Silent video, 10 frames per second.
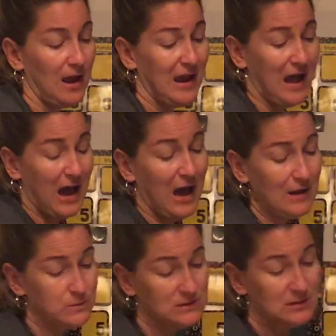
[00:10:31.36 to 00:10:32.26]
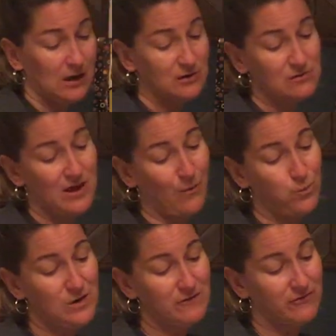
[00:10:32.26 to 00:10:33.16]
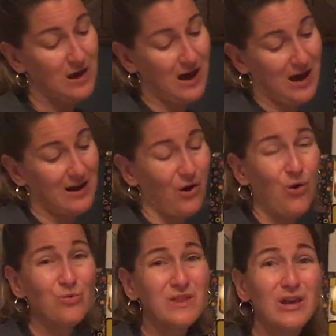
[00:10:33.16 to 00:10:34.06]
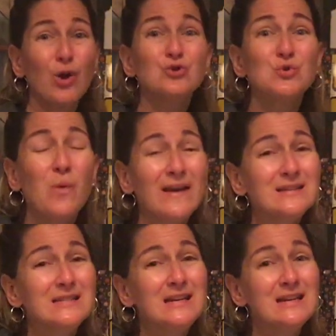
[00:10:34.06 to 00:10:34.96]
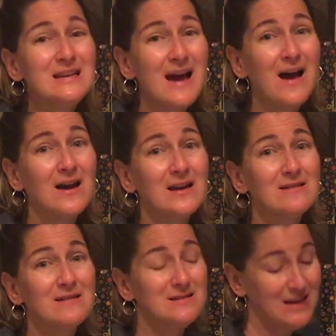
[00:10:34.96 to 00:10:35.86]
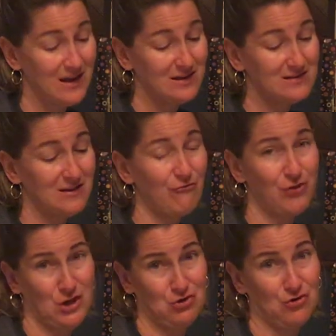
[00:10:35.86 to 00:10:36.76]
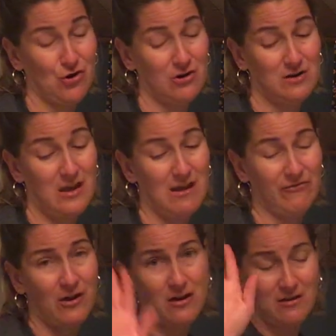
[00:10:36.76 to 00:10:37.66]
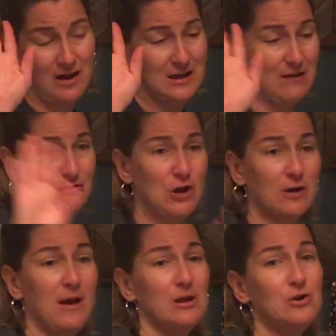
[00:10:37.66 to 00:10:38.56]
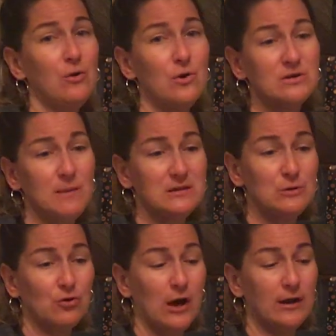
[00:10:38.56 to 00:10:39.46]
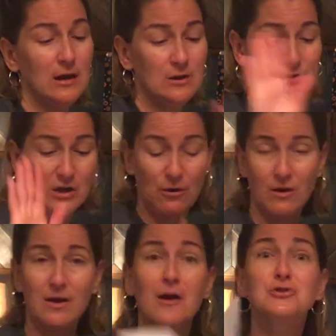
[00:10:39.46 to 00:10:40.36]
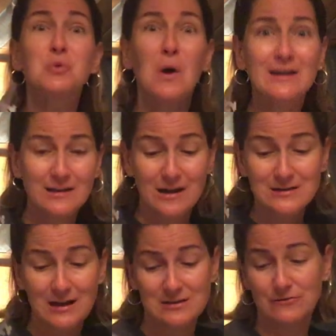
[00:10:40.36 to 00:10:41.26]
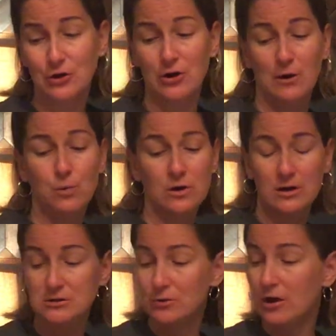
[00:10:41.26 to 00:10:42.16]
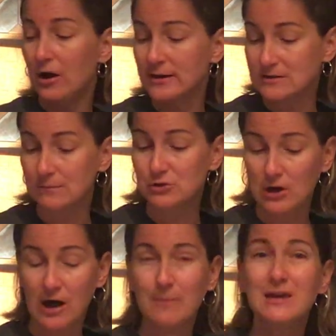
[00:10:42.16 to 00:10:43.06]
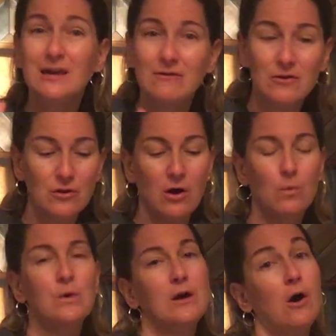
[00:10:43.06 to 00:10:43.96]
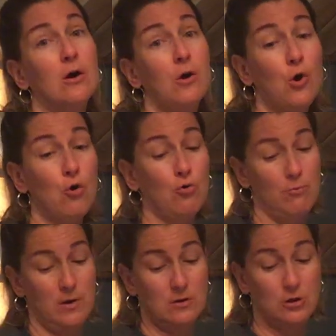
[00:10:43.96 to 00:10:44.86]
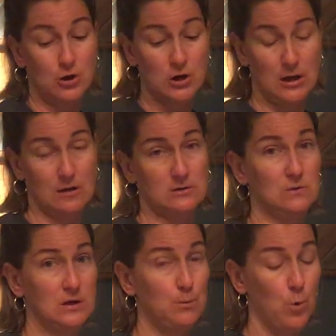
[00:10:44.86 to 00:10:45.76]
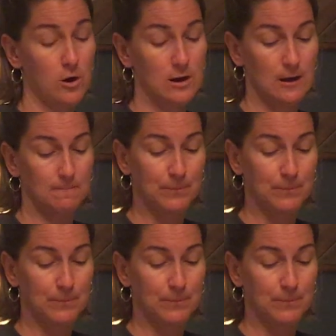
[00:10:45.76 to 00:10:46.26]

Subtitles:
And I will tell you that we've got only 29 days of kindergarten left. Oh, I can't even talk about it. You know, it always makes me cry. So 29 days of learning. We're going to do an awesome job, even though we are home learning. So keep working.